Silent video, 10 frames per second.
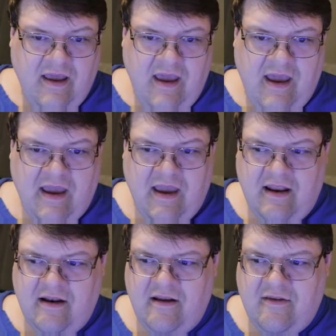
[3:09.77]

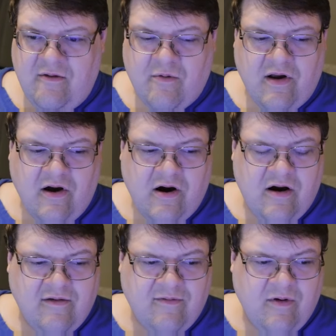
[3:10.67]
in the
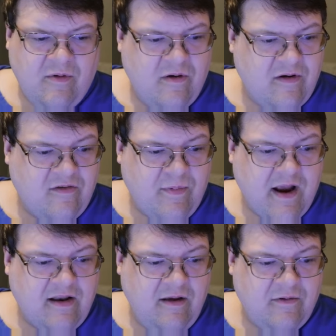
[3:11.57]
regard of what we were
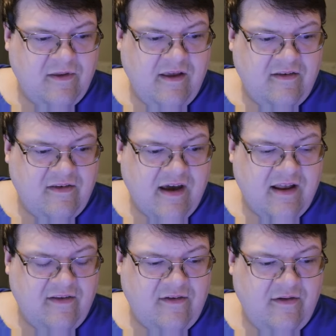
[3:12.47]
expecting with these
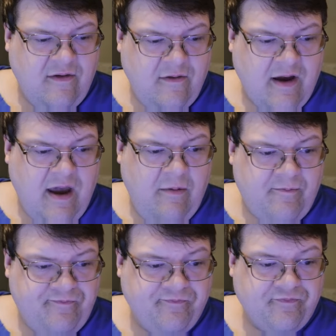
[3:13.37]
sets. Okay.
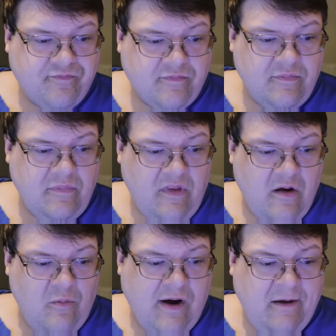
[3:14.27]

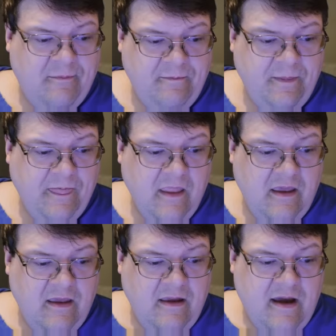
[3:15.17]
Well,
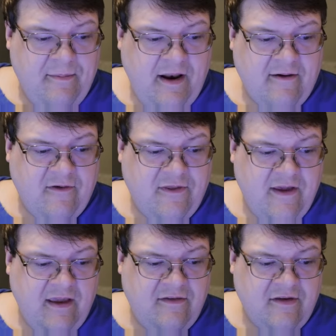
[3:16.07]
I mean,
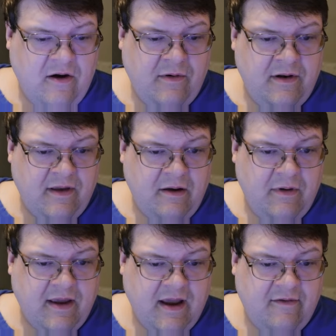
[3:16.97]
everything is going like
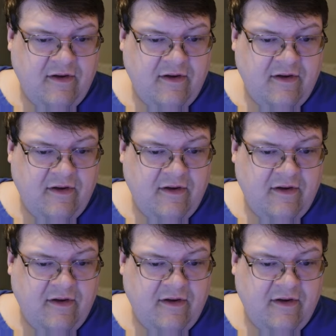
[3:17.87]
we kind of